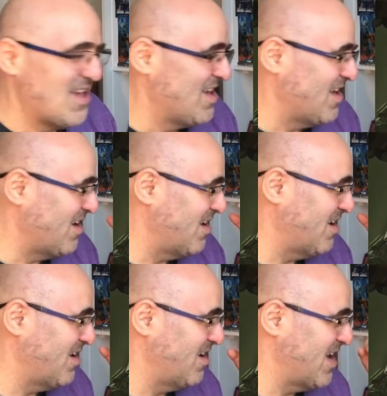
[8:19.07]

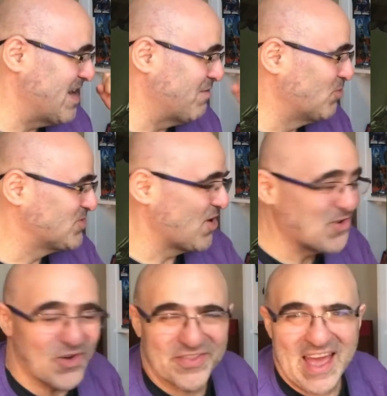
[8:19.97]
And they've also
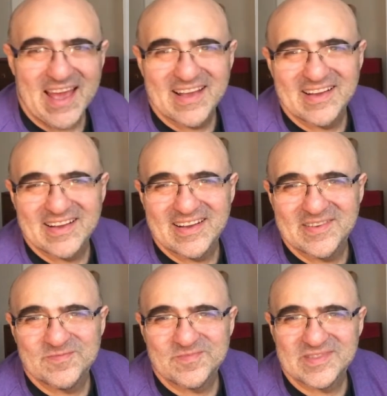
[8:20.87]
got
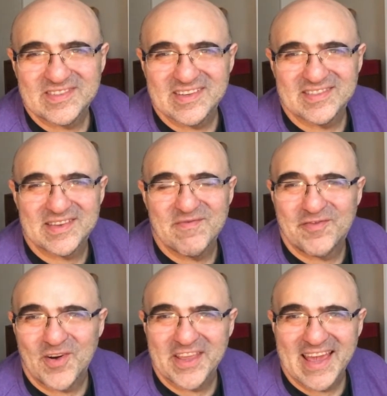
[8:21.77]
that
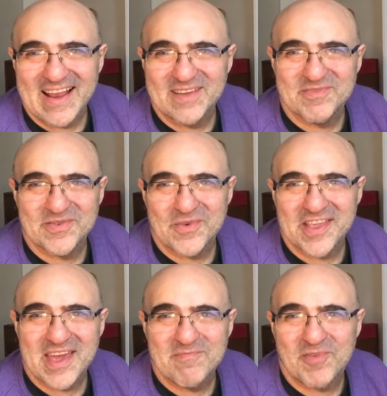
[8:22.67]
symphonic element where
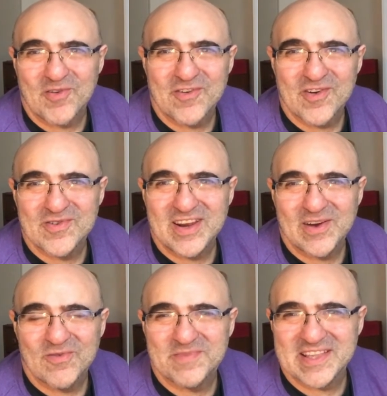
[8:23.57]
they borrow
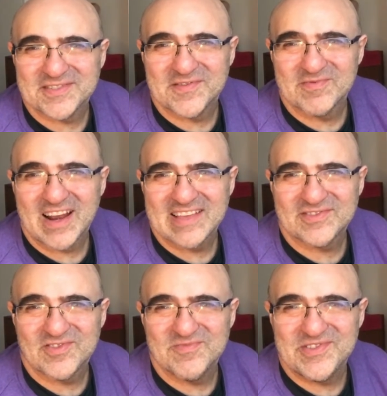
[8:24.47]
little bits from
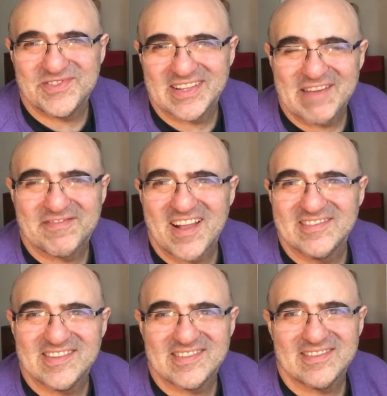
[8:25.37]
classical music. They've done
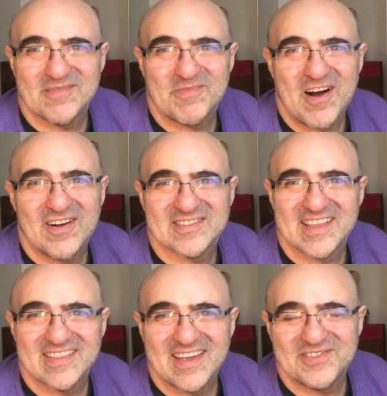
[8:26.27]
this in the past
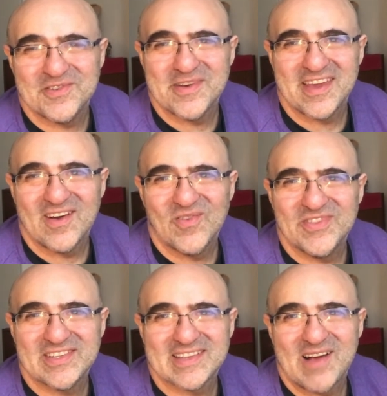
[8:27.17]
and they do it on
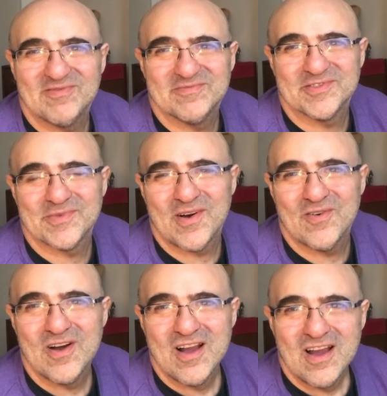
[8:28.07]
this album as
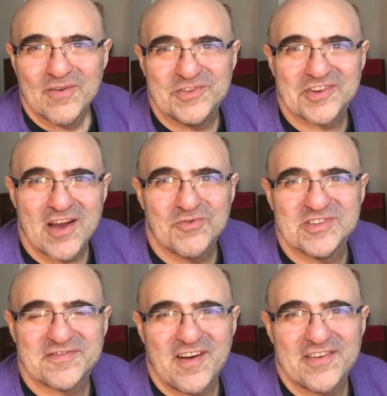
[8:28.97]
well, which I
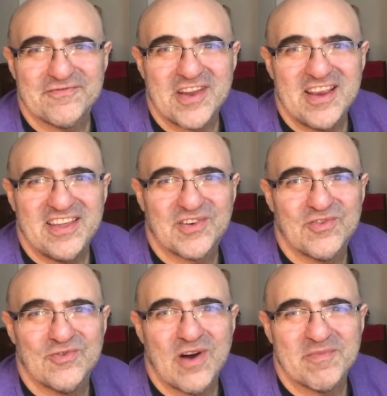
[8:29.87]
always find really
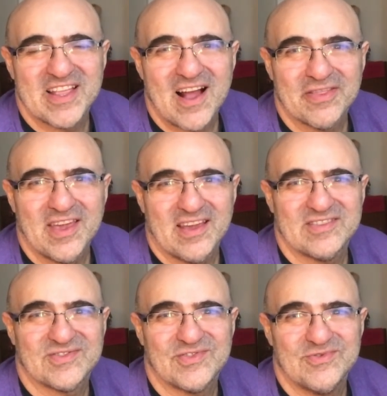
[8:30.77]
cool. I mean, I think it
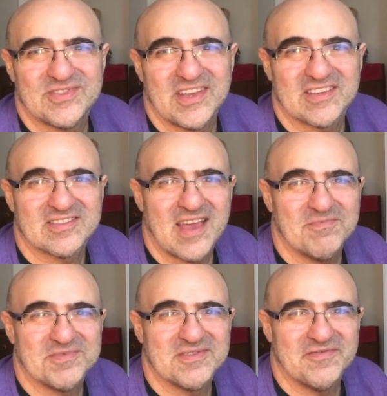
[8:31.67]
suits
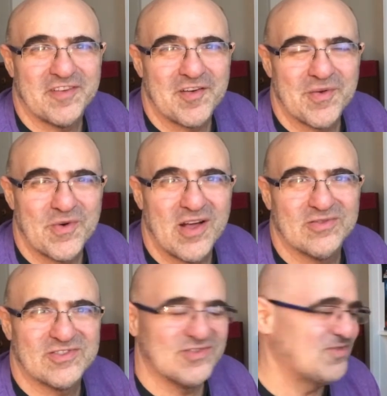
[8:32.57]
Accept very well
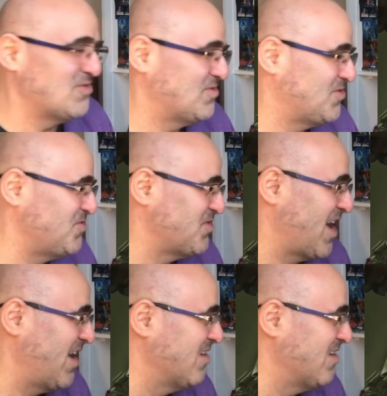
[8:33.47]
to do that.